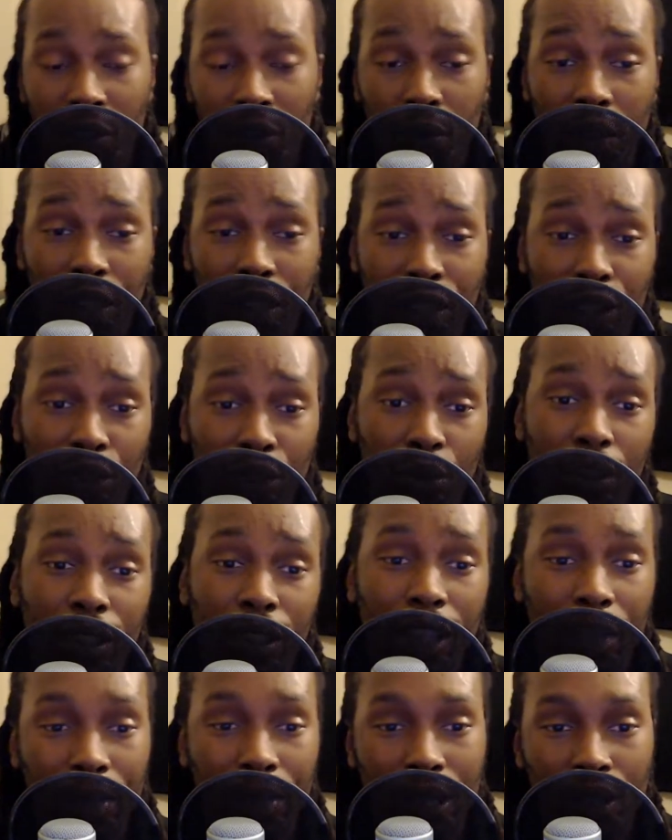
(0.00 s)
I want you to
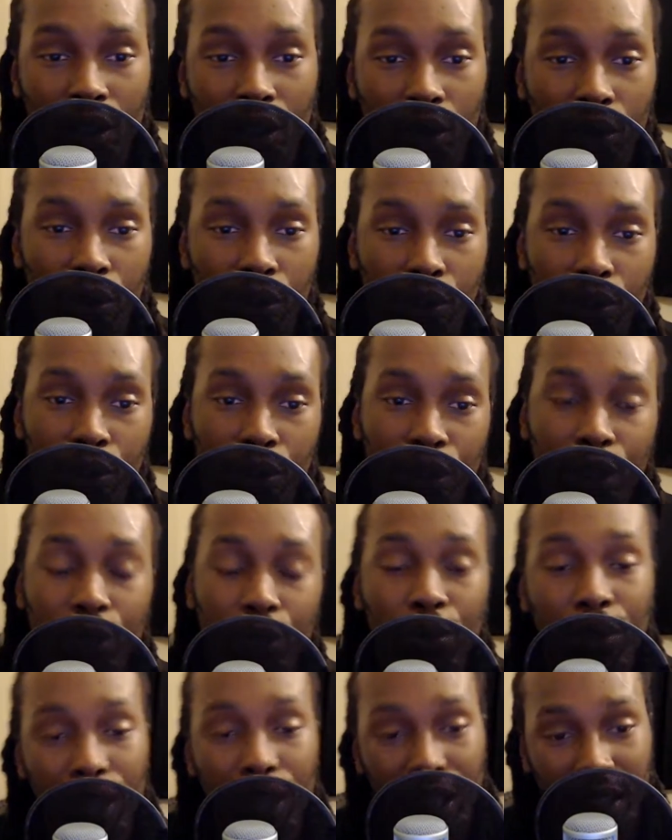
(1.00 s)
let me know who
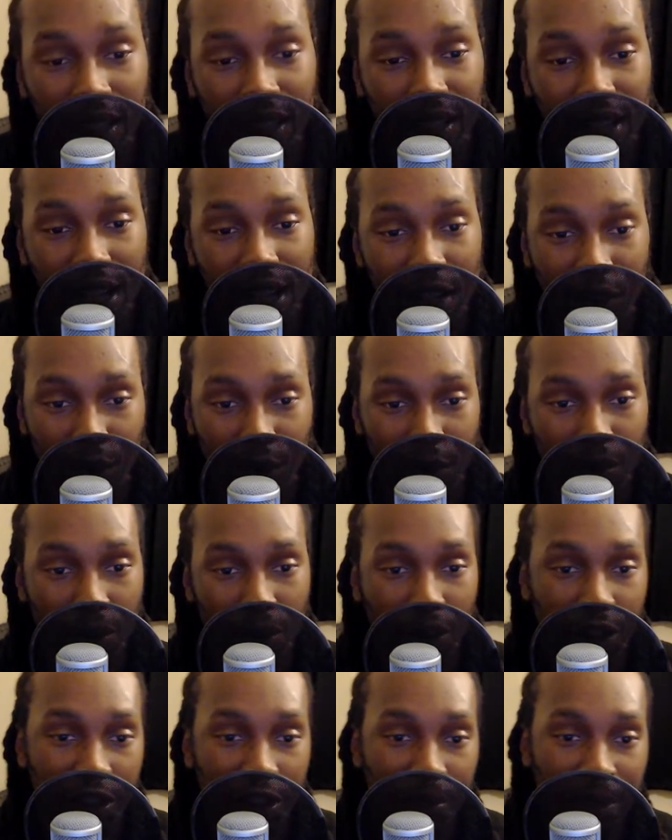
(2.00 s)
you think Andre
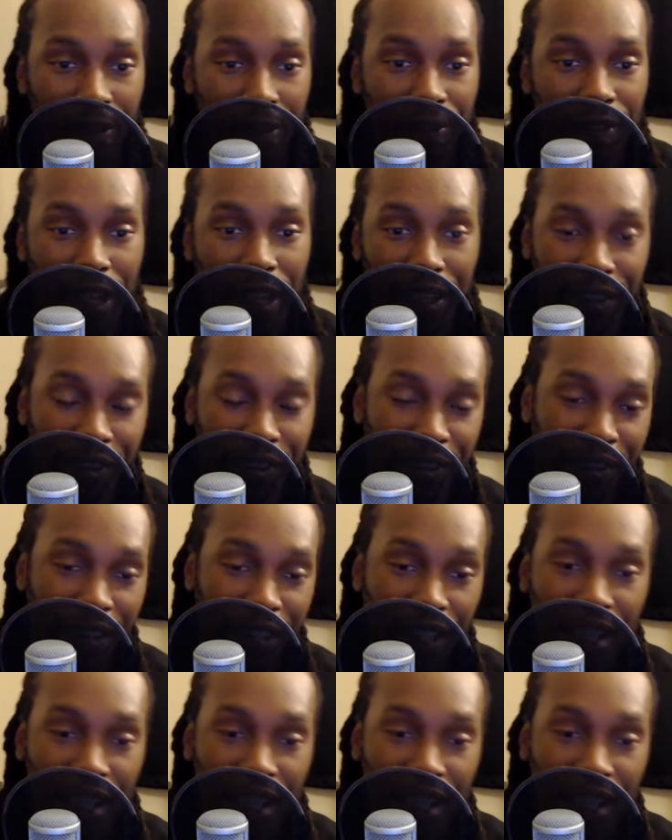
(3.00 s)
Ward should be fighting.